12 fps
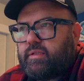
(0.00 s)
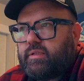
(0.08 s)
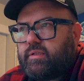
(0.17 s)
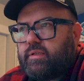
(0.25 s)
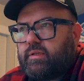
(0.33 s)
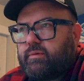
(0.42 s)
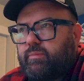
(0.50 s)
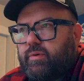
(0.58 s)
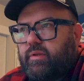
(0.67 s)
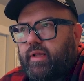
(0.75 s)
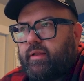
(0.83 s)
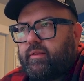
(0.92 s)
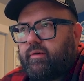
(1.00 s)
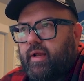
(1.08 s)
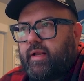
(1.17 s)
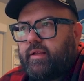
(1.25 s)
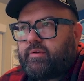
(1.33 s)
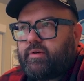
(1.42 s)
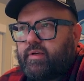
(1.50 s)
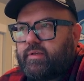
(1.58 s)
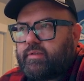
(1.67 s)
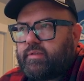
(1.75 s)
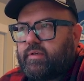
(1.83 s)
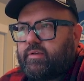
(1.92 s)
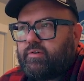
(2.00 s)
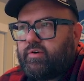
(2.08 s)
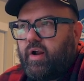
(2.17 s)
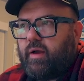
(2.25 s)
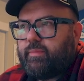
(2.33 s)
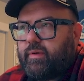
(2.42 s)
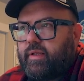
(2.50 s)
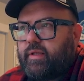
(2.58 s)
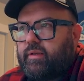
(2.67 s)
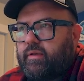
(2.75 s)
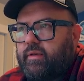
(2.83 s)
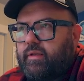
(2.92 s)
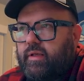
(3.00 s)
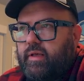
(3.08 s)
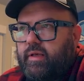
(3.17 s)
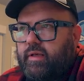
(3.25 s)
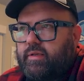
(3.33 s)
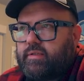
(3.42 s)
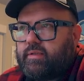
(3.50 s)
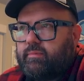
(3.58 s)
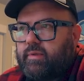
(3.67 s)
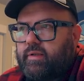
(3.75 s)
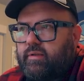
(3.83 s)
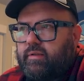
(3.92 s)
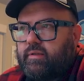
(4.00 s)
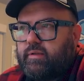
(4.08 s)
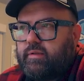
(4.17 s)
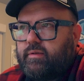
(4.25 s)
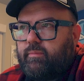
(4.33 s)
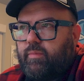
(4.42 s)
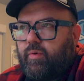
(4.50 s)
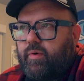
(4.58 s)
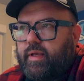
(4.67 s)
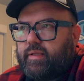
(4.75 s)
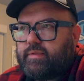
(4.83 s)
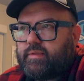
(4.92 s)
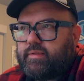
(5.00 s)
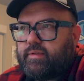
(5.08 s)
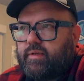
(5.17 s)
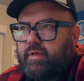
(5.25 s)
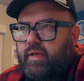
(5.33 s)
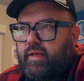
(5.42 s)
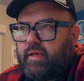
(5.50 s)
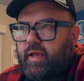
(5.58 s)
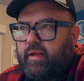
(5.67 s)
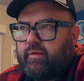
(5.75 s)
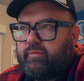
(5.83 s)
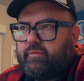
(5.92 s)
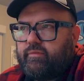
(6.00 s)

to pull out the right interest, dropping in some little points kind of